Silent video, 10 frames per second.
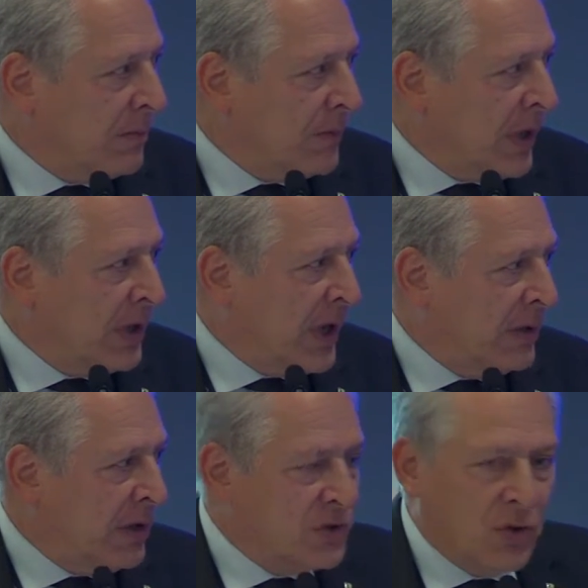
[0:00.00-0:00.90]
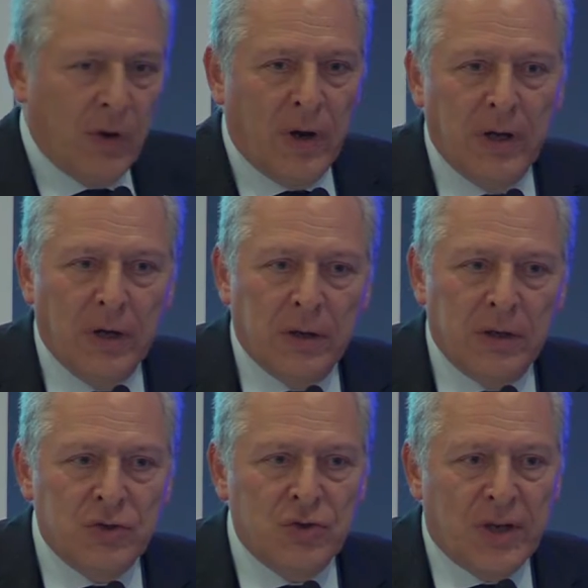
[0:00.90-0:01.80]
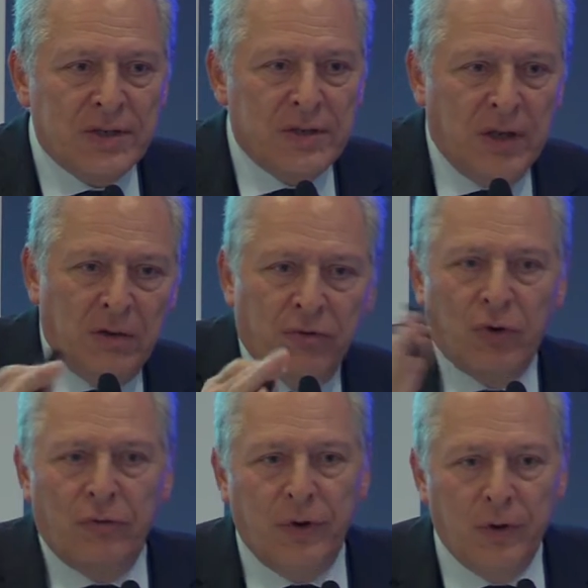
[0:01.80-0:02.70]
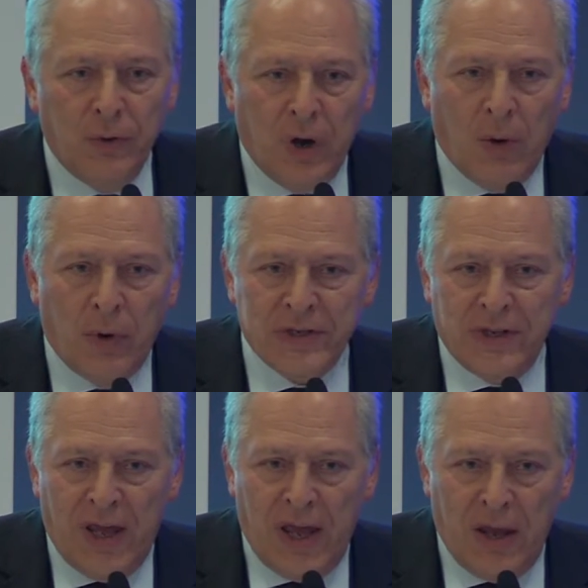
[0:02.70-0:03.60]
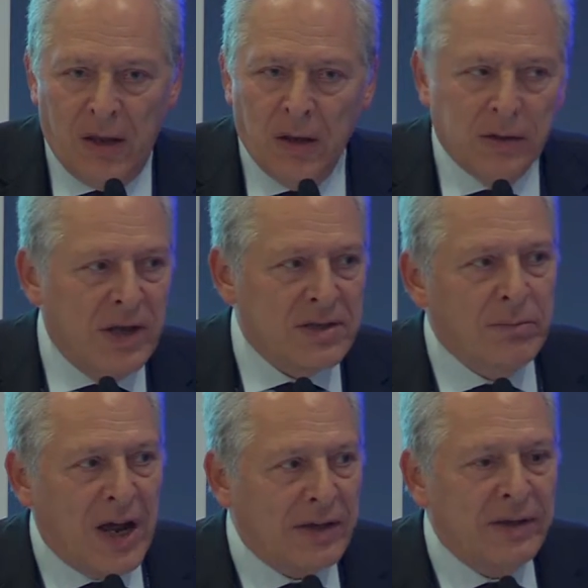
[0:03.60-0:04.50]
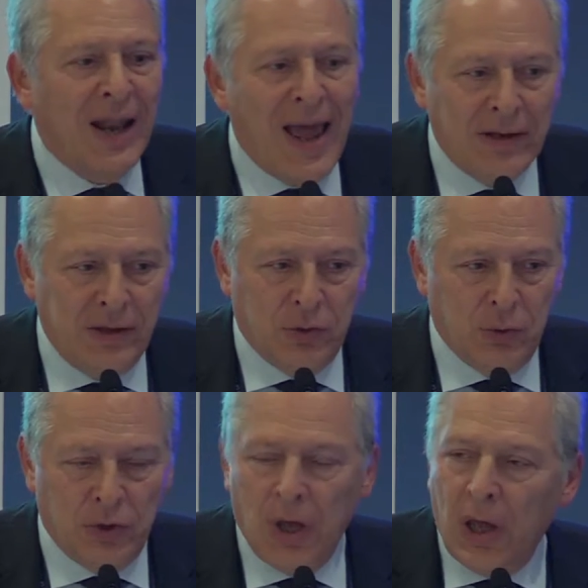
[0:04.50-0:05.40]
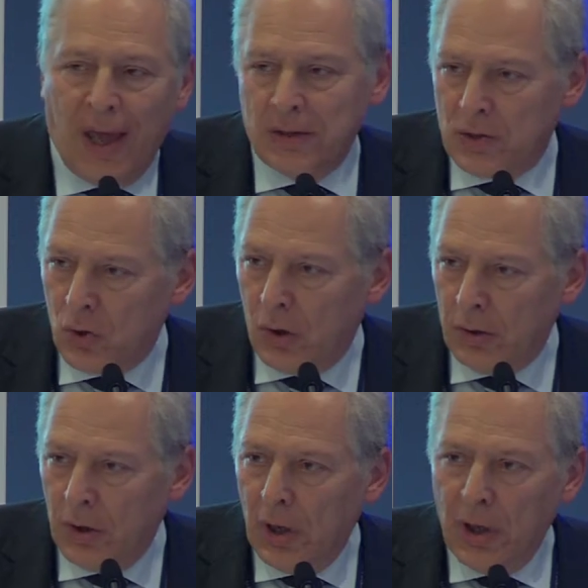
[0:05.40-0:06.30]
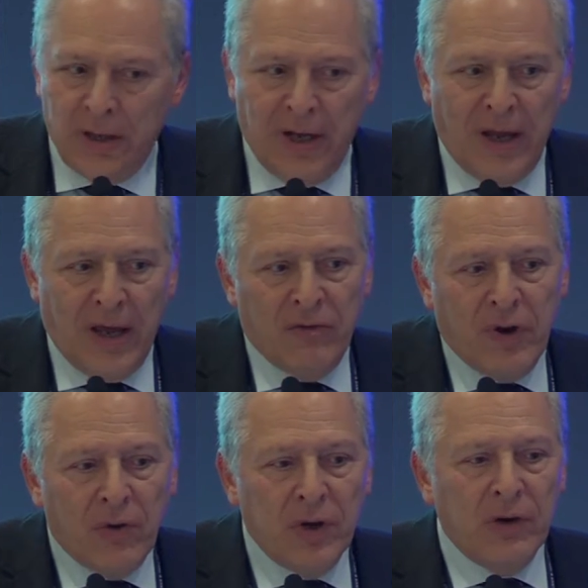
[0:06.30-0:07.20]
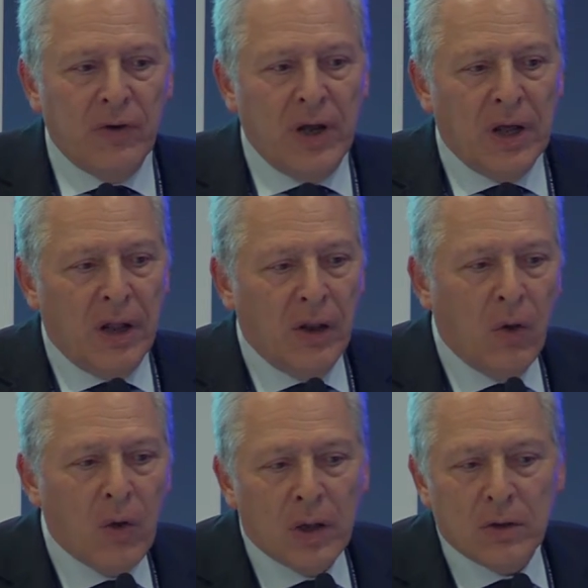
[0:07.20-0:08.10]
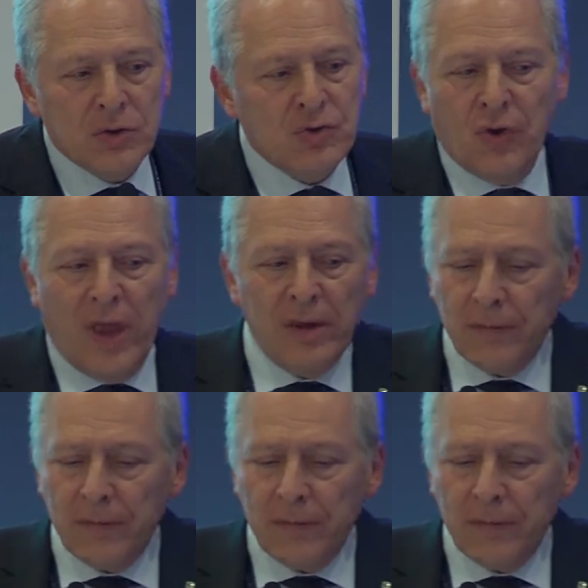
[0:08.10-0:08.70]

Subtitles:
And then the solar is just seen for a few hours a day. Doesn't matter the latitude, and so on. Then I have very real local constraint.